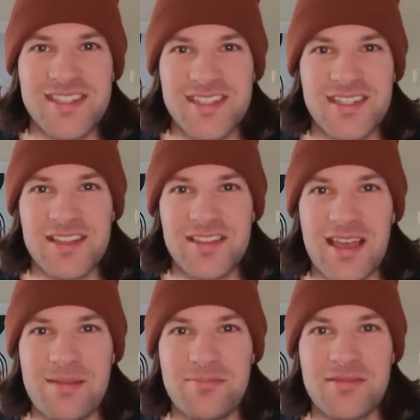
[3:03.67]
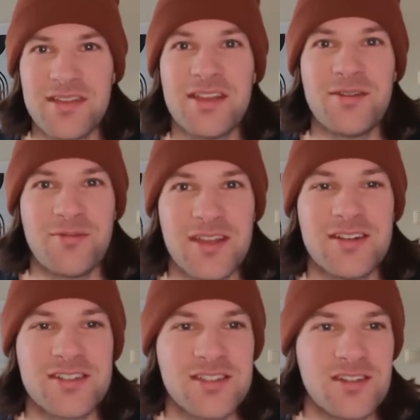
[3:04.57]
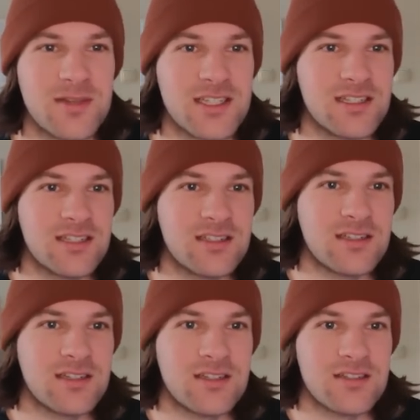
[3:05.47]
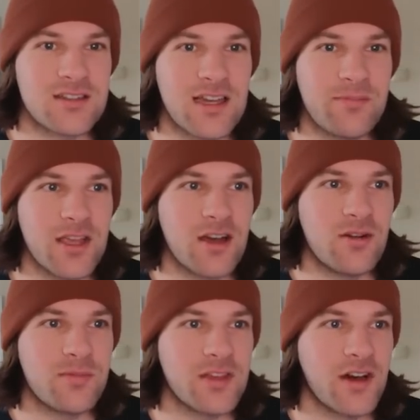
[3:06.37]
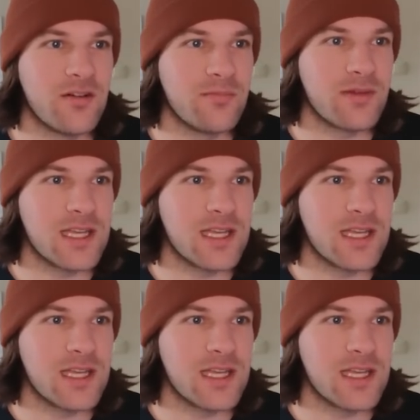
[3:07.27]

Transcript: this tab when you're still busy. So let me open the home